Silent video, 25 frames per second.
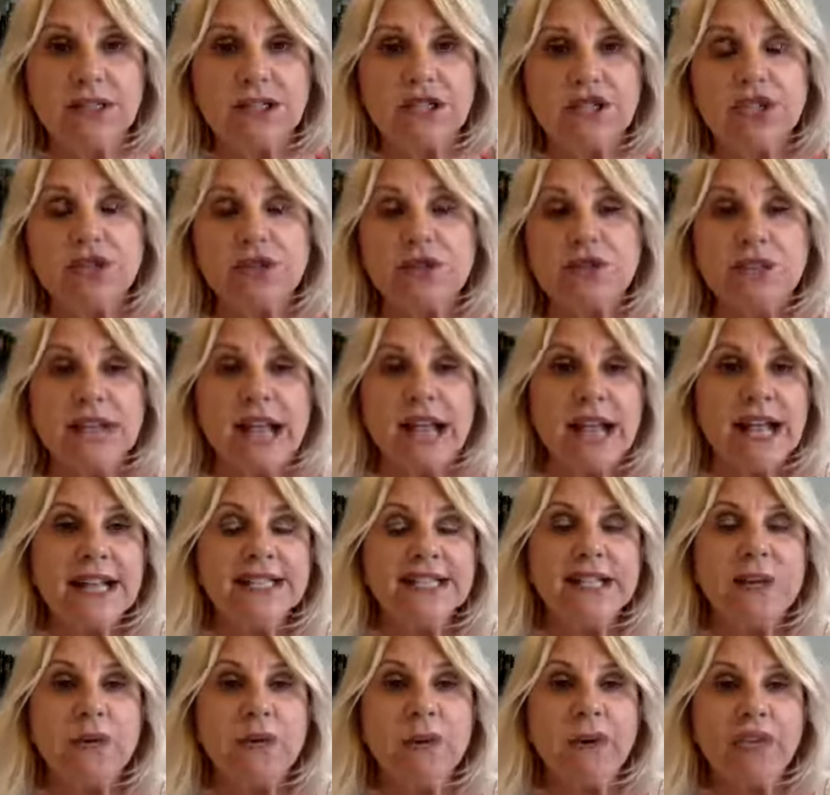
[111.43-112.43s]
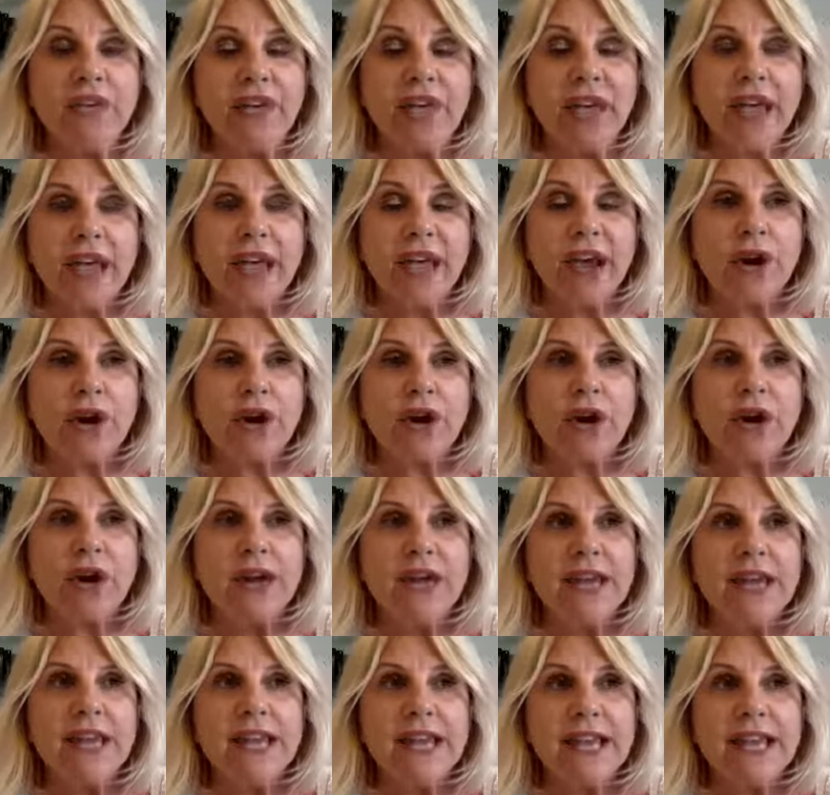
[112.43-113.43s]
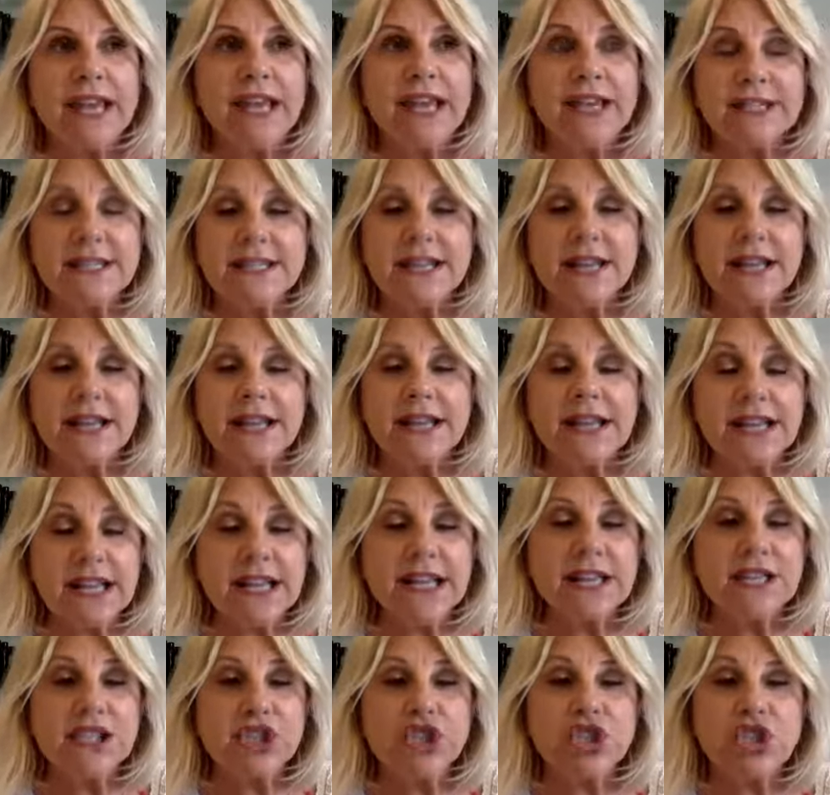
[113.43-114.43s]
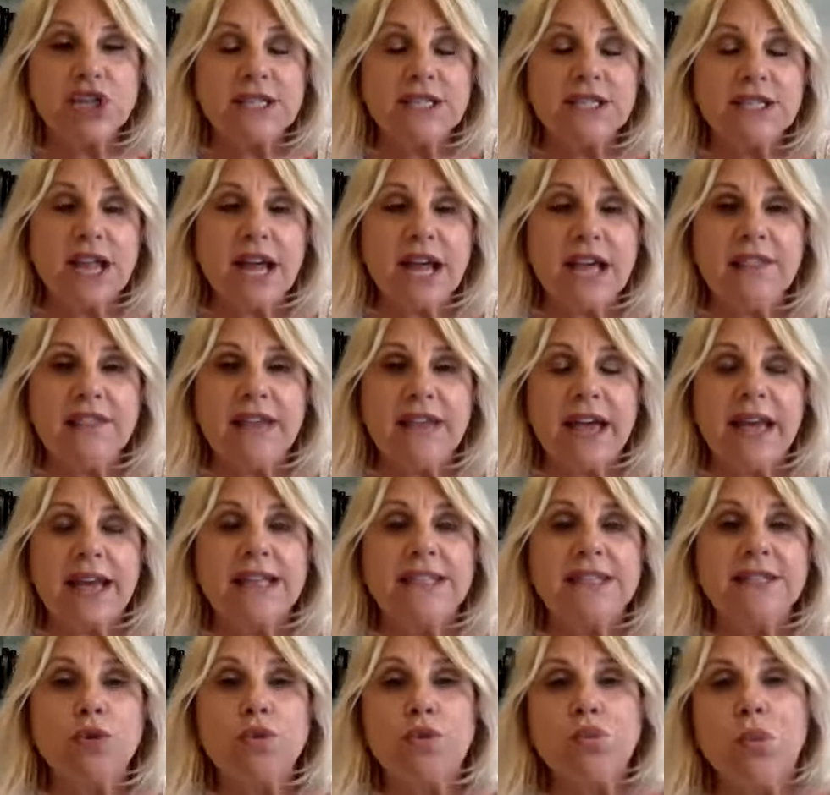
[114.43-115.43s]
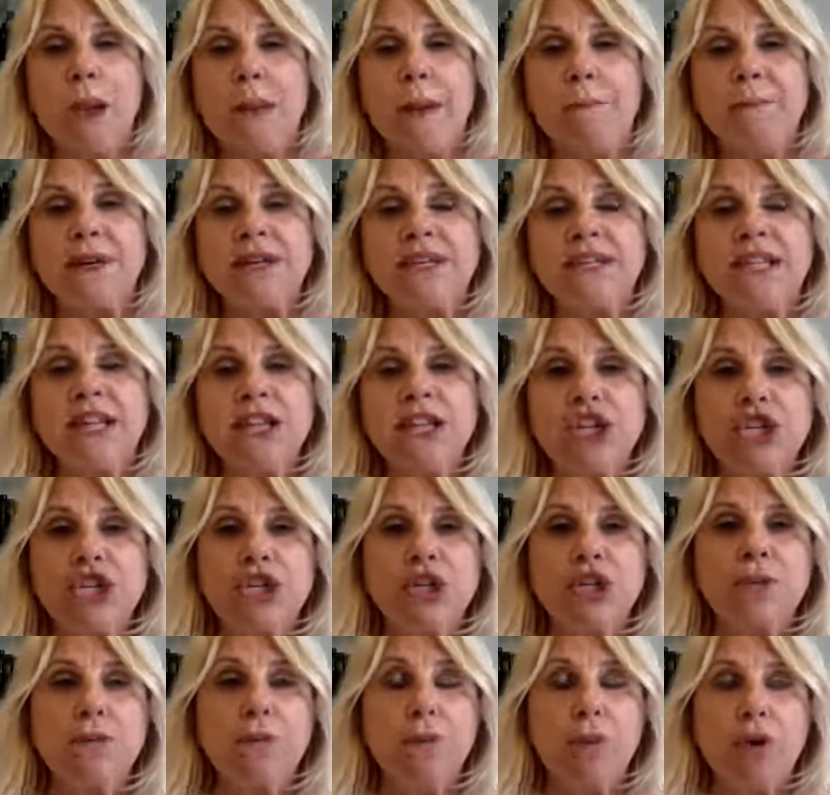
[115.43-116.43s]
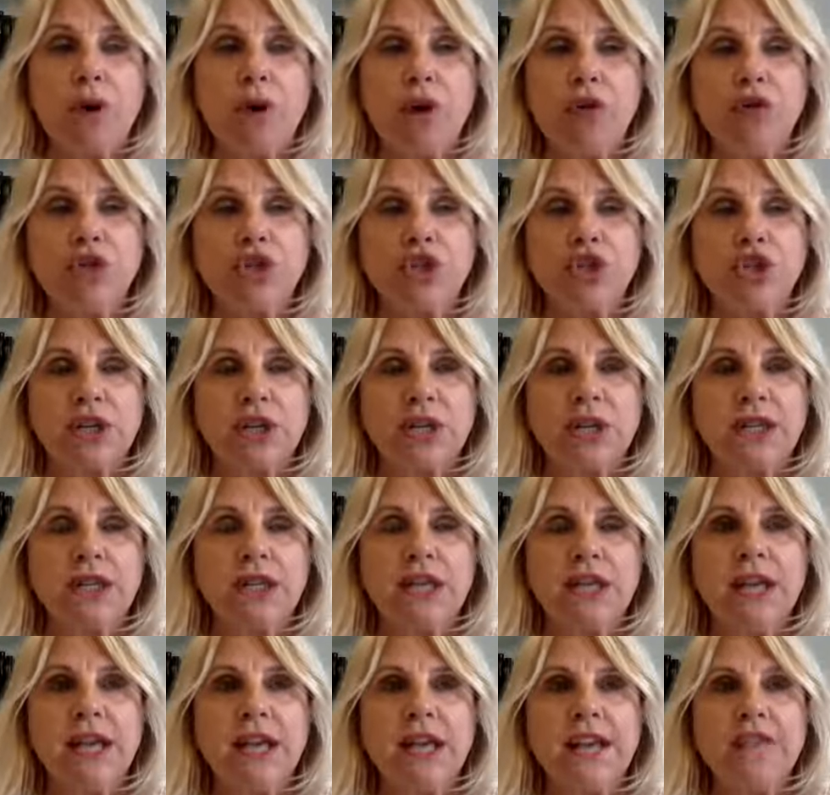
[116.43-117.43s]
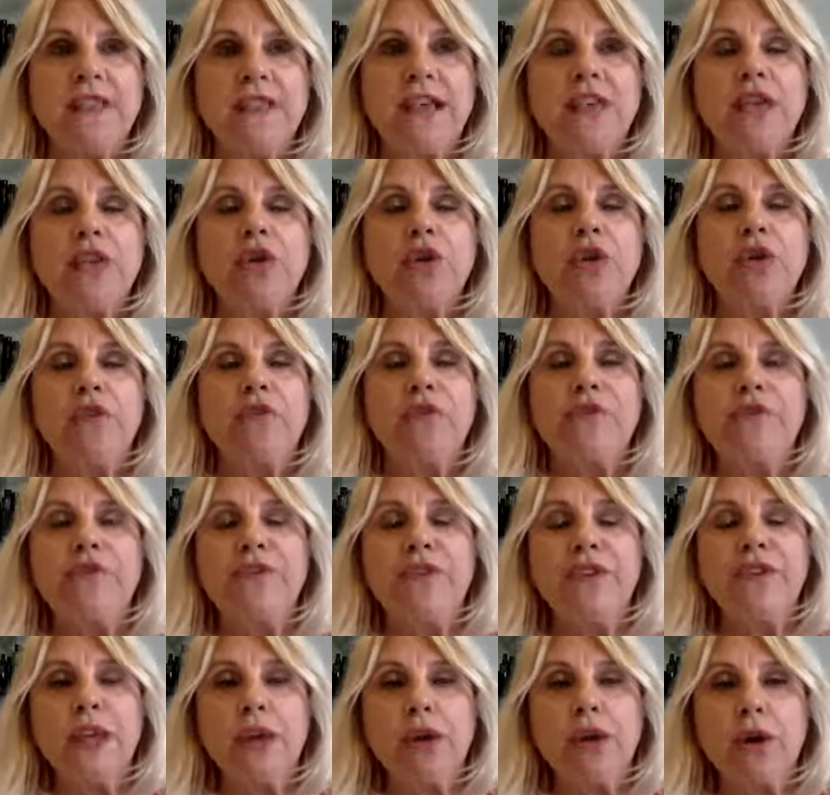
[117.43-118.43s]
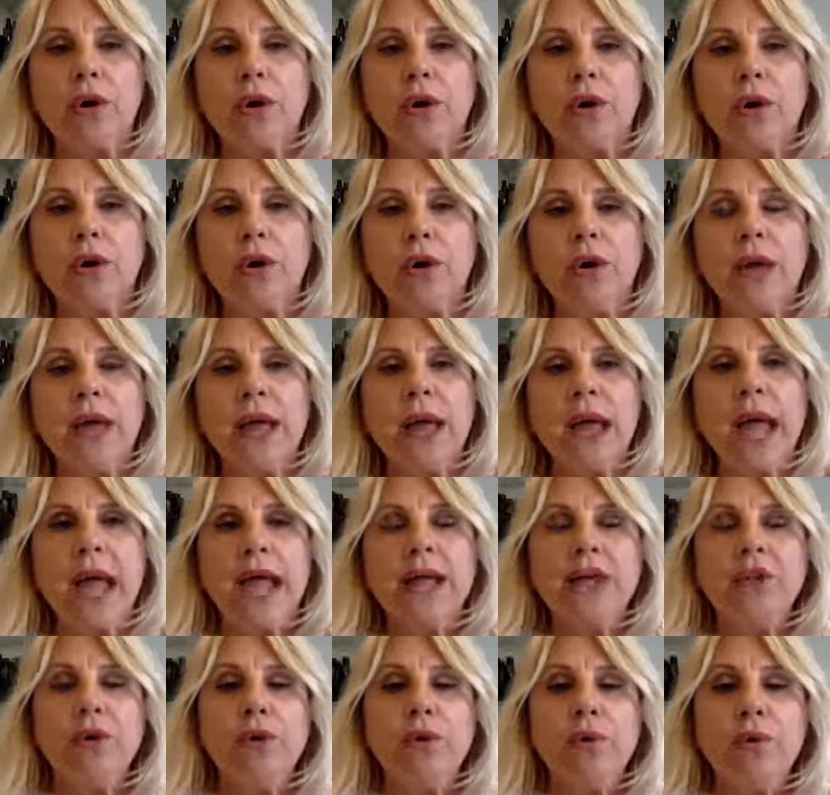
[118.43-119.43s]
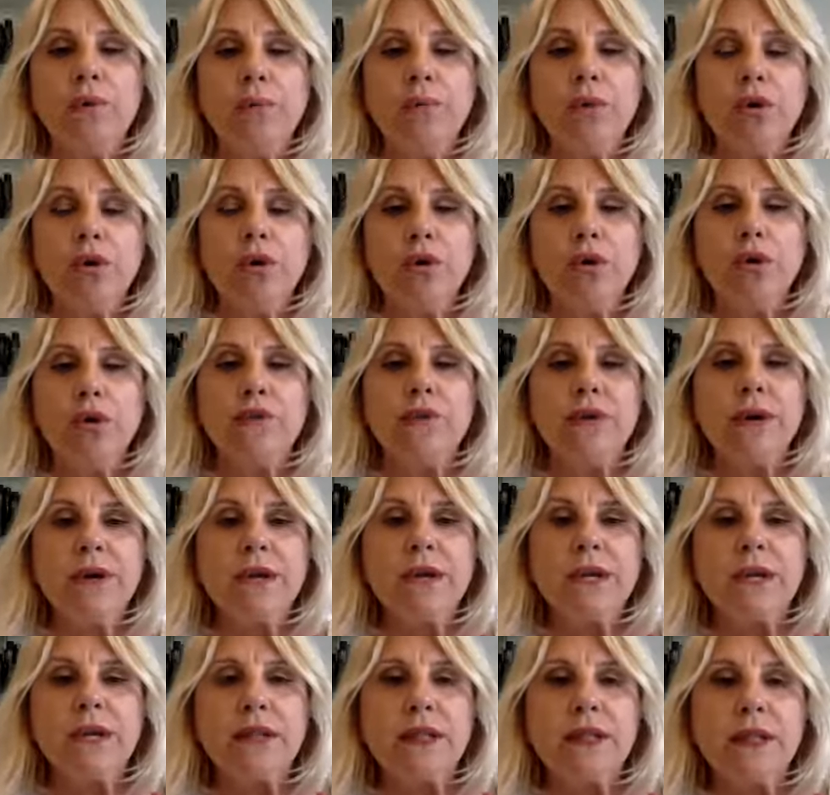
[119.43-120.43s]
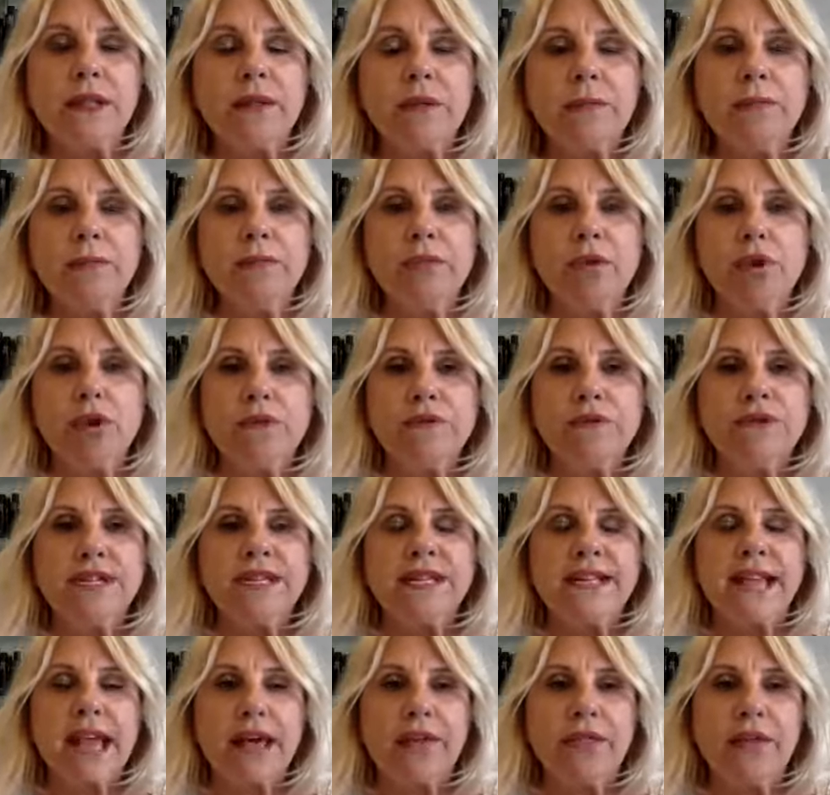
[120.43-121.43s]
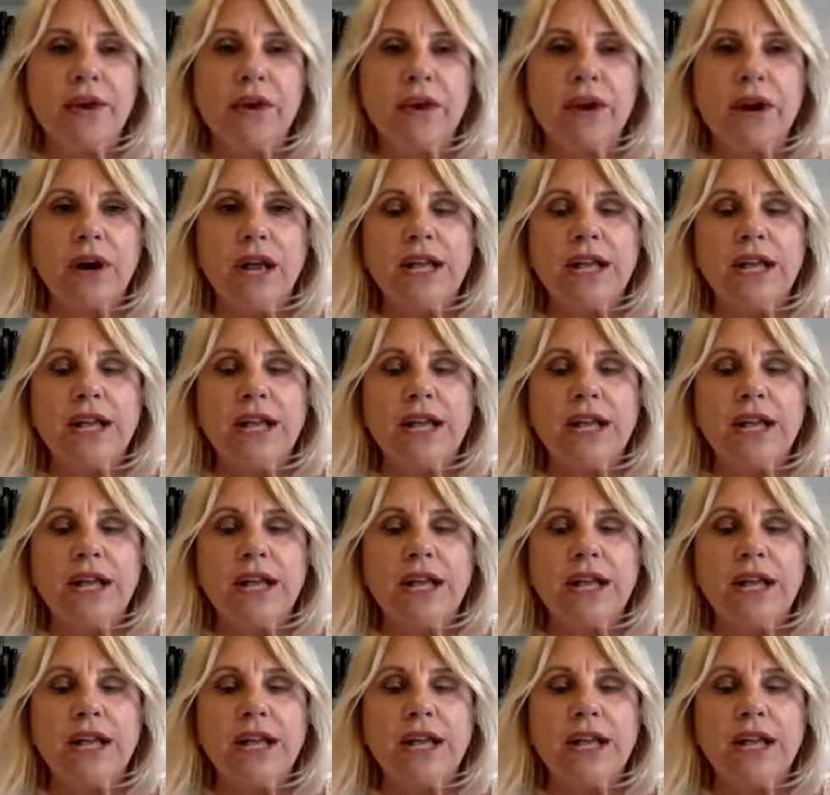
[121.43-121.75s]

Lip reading: So dancing with hair is just like that. It's a repetition motion that you feel and you move together.